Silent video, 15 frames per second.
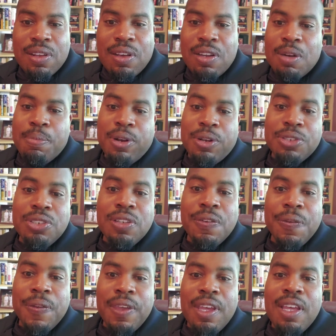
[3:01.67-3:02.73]
on a
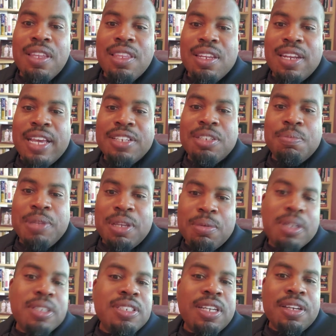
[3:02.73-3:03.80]
person, then that should be
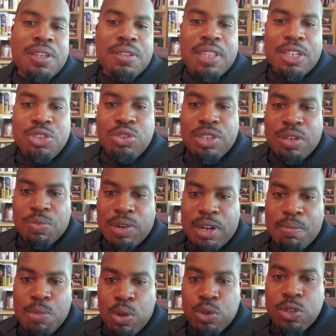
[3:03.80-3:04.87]
able to tell you that you can
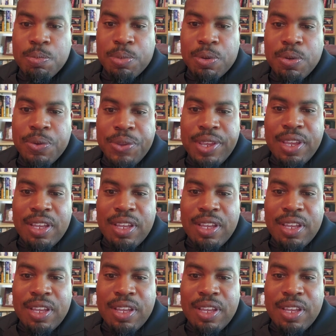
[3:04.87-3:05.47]
run multiple